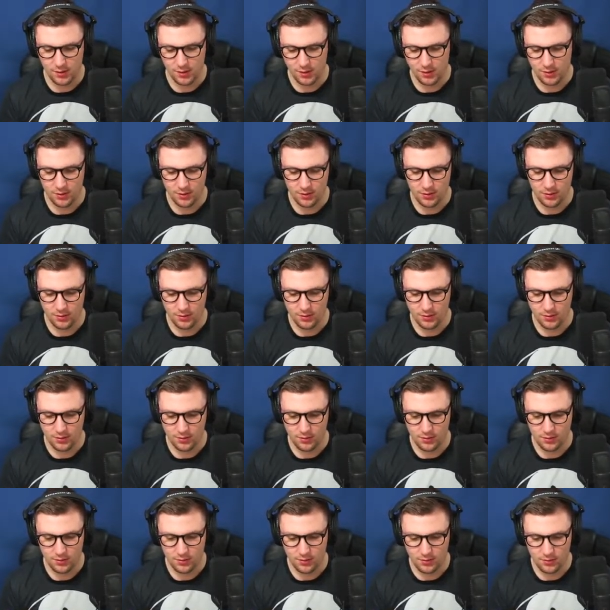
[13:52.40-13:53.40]

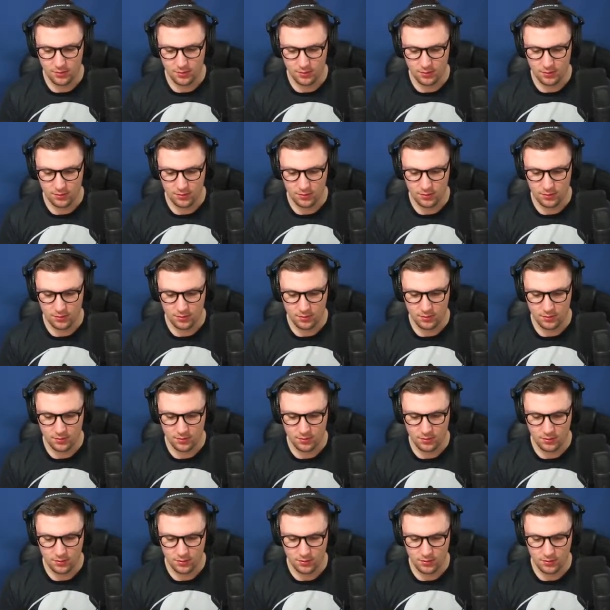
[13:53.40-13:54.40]

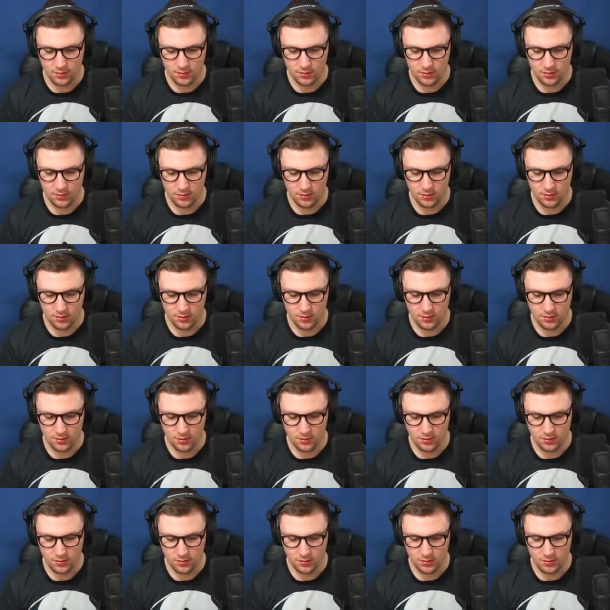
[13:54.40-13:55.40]

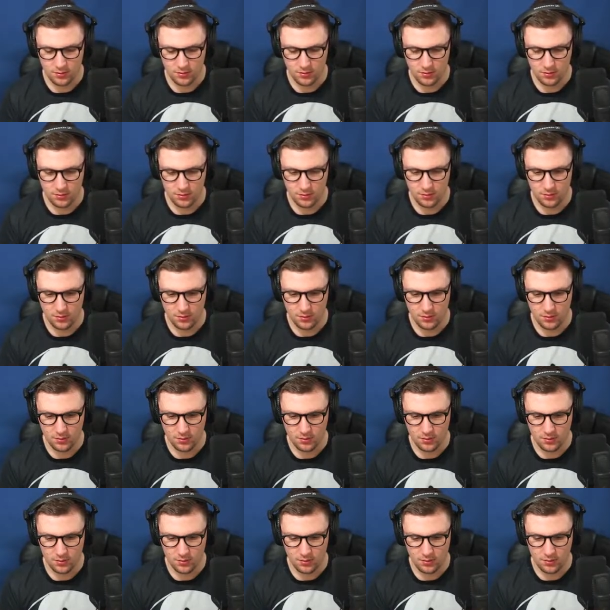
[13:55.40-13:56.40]
(no one is talking)